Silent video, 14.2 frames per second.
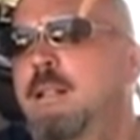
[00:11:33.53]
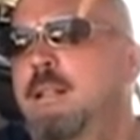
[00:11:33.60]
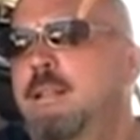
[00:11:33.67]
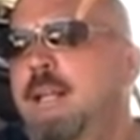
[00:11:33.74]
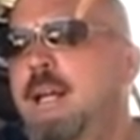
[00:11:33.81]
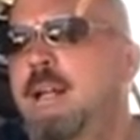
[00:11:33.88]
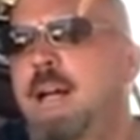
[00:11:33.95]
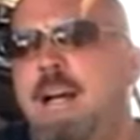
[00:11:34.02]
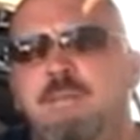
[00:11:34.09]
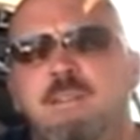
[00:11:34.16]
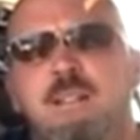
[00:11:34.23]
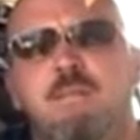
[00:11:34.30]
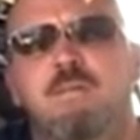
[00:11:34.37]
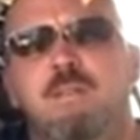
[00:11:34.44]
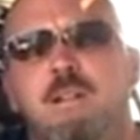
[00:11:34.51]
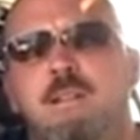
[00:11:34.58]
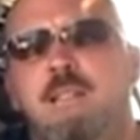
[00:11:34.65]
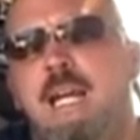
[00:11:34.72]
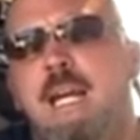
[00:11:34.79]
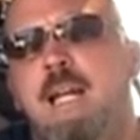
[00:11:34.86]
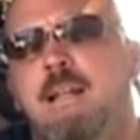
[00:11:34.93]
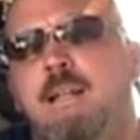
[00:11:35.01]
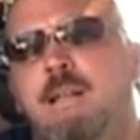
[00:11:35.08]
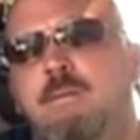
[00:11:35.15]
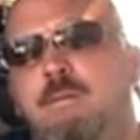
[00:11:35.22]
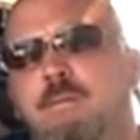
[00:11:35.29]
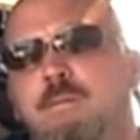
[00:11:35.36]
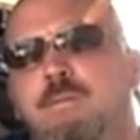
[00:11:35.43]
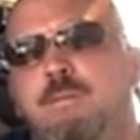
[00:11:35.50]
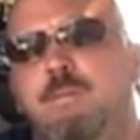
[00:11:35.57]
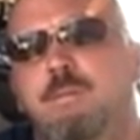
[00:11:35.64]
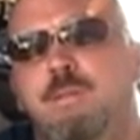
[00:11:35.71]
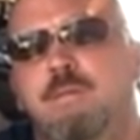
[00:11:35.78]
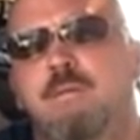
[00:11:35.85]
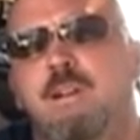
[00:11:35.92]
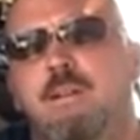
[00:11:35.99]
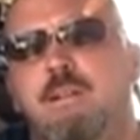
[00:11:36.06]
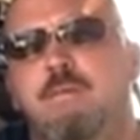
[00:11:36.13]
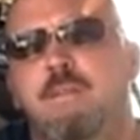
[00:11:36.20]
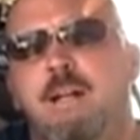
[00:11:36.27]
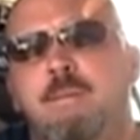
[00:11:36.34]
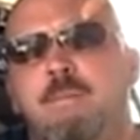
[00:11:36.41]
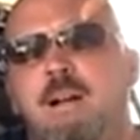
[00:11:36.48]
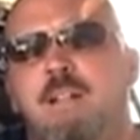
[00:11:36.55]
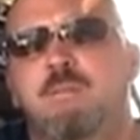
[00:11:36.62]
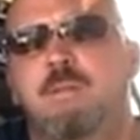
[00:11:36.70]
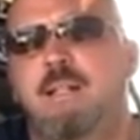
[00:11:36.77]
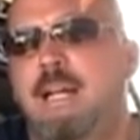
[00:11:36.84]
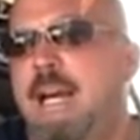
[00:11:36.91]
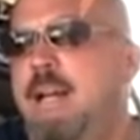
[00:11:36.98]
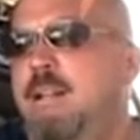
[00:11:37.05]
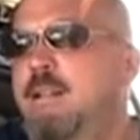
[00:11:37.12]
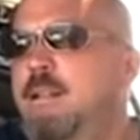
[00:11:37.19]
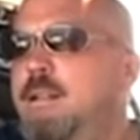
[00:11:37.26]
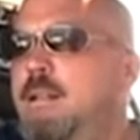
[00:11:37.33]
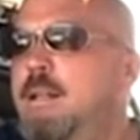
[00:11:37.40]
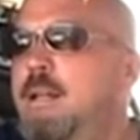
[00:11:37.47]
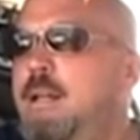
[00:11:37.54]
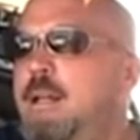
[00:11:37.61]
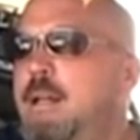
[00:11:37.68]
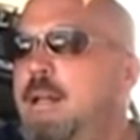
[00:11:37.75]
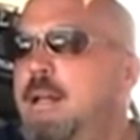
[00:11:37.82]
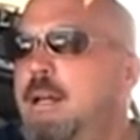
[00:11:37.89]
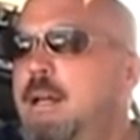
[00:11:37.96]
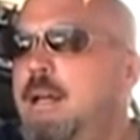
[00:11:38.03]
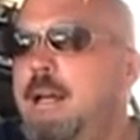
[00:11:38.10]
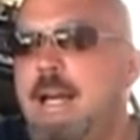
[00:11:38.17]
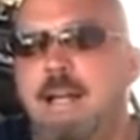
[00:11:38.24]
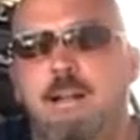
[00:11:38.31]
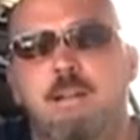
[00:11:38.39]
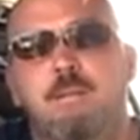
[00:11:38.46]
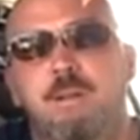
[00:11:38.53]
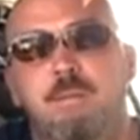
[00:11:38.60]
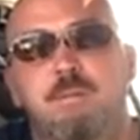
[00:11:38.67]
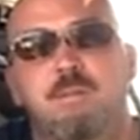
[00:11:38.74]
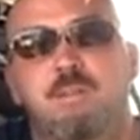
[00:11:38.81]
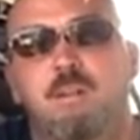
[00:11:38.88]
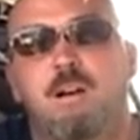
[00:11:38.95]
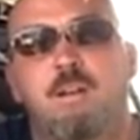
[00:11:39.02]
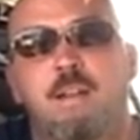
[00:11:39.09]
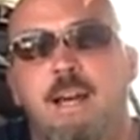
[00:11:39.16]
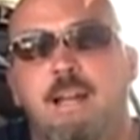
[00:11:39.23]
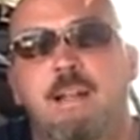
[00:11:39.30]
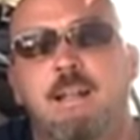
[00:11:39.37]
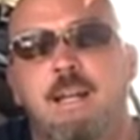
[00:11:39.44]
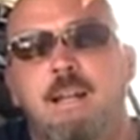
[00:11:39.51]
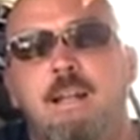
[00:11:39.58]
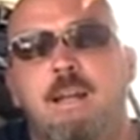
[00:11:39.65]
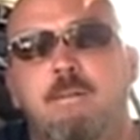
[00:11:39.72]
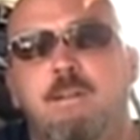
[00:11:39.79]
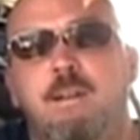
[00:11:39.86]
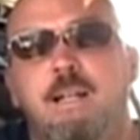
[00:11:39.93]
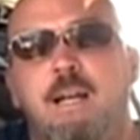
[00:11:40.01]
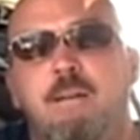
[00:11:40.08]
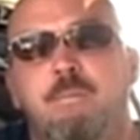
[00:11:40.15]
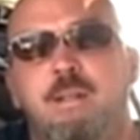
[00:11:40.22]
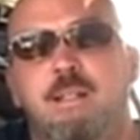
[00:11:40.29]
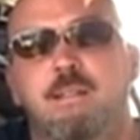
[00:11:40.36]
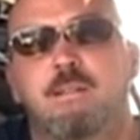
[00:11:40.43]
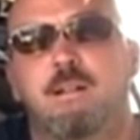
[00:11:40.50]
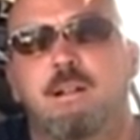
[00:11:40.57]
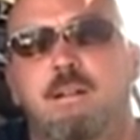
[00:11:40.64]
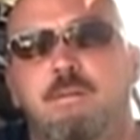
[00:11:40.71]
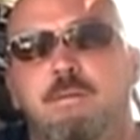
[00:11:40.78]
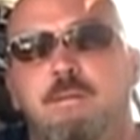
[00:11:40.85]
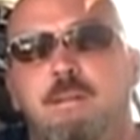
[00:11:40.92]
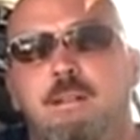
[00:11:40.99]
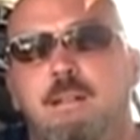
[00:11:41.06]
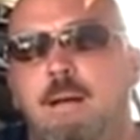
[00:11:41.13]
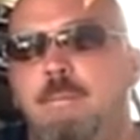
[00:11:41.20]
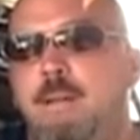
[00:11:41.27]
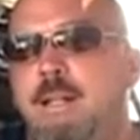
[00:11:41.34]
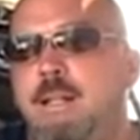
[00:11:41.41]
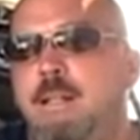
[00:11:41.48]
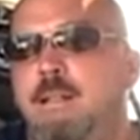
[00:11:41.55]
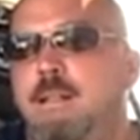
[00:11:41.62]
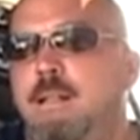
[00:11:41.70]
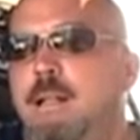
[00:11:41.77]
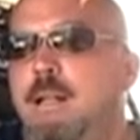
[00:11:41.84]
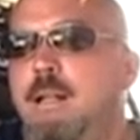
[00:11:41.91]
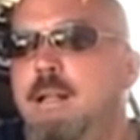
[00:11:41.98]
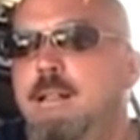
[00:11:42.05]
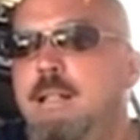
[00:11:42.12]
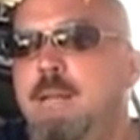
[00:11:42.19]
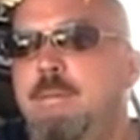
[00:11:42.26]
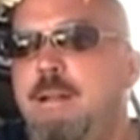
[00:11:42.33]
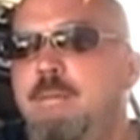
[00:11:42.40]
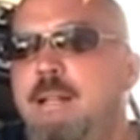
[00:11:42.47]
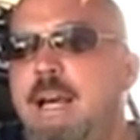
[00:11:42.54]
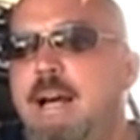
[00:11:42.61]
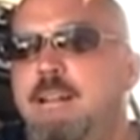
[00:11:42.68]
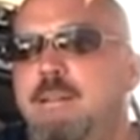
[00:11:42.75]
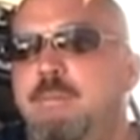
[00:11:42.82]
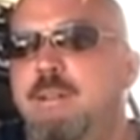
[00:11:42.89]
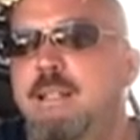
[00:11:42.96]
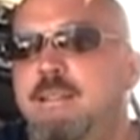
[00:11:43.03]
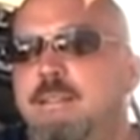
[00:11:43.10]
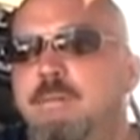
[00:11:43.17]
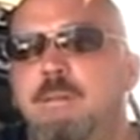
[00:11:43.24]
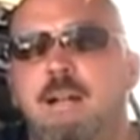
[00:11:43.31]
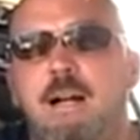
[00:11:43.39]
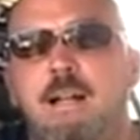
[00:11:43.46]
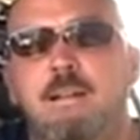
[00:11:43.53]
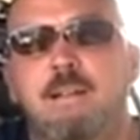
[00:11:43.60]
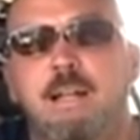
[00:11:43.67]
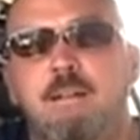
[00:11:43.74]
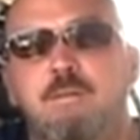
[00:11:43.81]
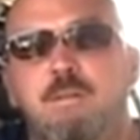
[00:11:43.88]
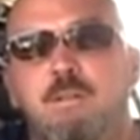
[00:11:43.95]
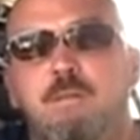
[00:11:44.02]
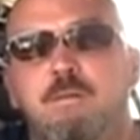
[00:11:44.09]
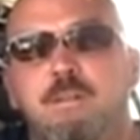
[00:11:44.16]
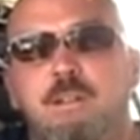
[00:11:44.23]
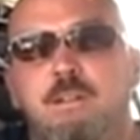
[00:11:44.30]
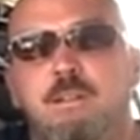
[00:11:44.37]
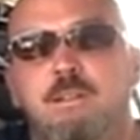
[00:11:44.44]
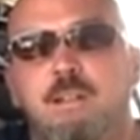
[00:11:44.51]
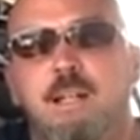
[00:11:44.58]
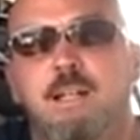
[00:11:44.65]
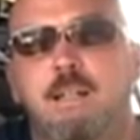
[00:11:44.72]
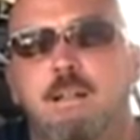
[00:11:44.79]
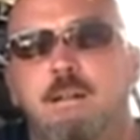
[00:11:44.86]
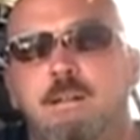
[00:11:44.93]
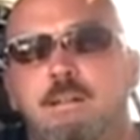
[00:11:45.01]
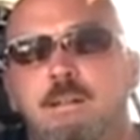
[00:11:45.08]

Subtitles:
that I've seen firsthand can severely affect miles per gallon. And other people saw that, and they really got pissed off. I mean, they made me out to be some kind of like fuel filter psycho.